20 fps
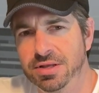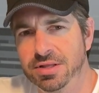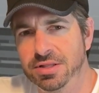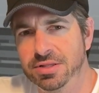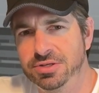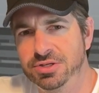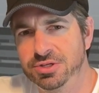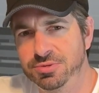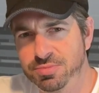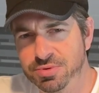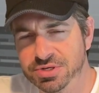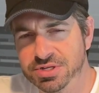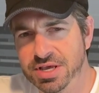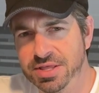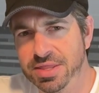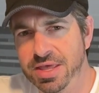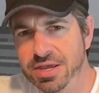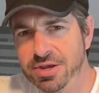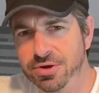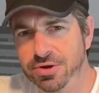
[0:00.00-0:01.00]
Just
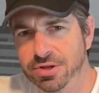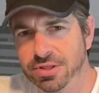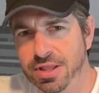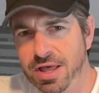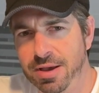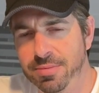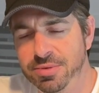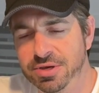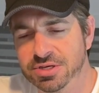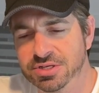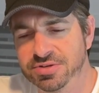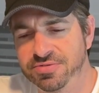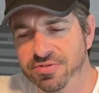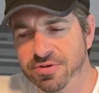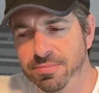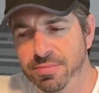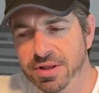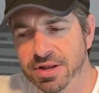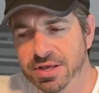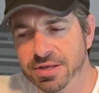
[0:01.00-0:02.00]
pretend that you're a lobbyist
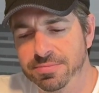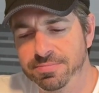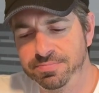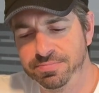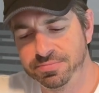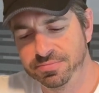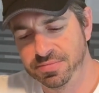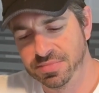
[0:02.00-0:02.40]
for a minute.